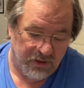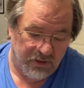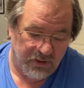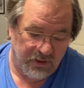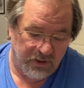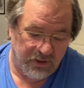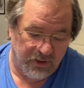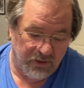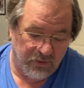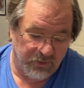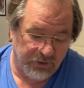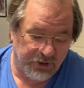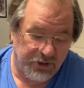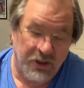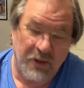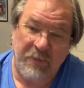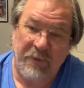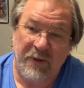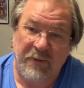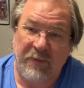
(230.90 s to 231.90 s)
you know, with
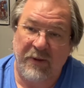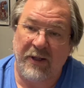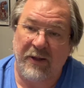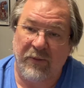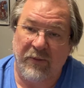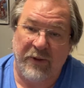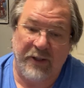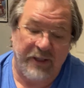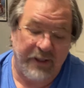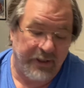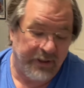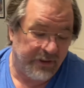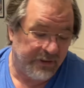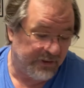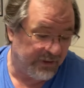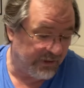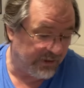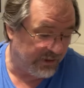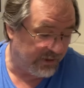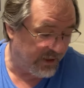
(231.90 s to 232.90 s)
shipping being what it is
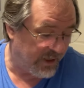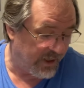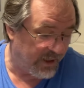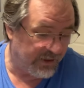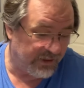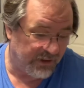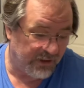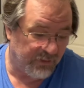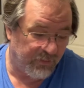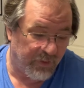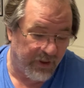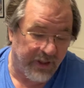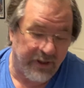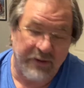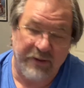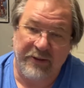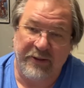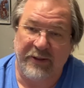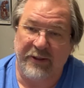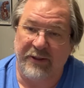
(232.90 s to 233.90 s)
these days, it's
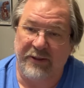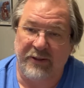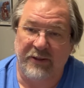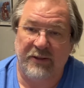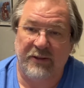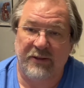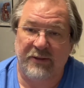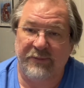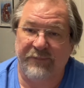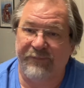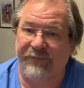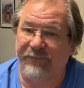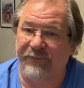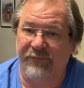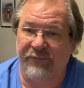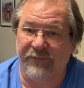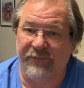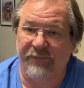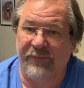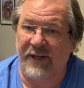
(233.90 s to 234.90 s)
better to
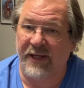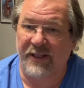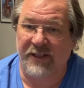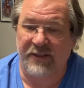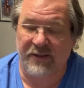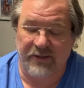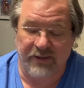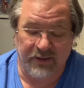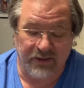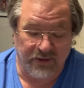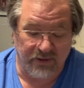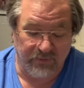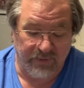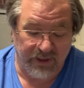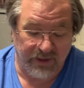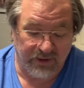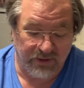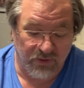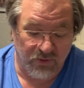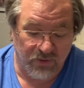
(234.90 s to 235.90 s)
make
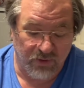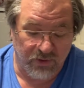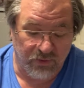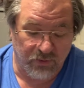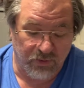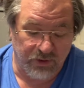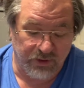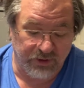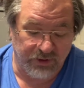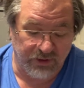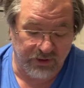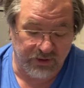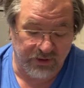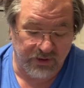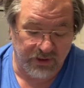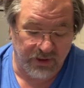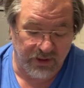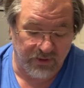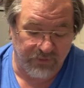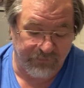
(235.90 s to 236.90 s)
the order worth it.
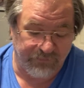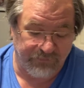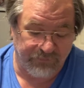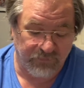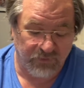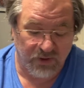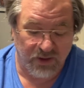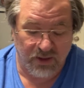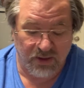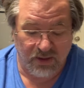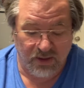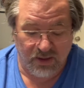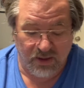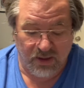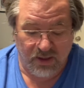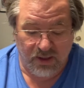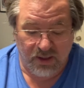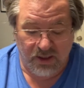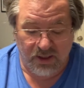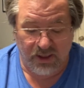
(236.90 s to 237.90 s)
So
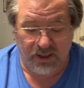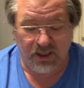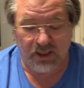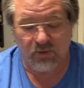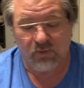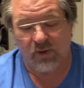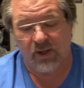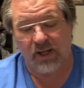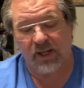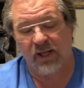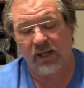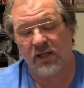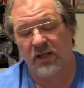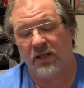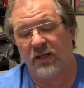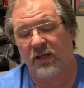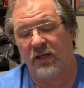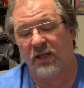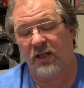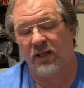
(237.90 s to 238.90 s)
anyway,
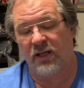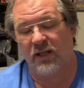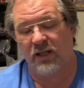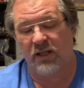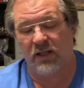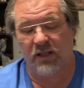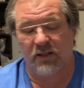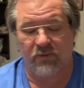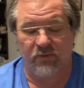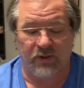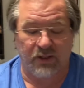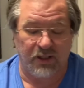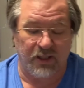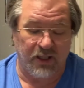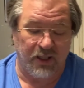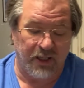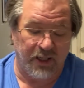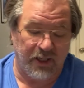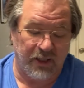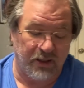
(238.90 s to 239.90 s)
and we
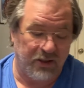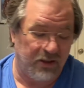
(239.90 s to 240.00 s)
got